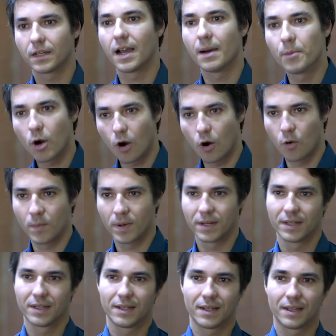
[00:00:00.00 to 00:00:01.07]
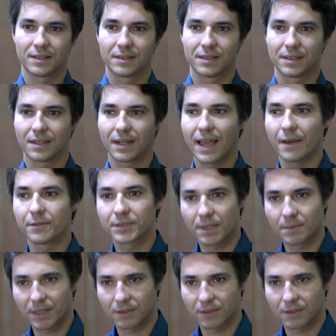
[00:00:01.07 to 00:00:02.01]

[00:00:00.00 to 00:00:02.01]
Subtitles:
come home and have some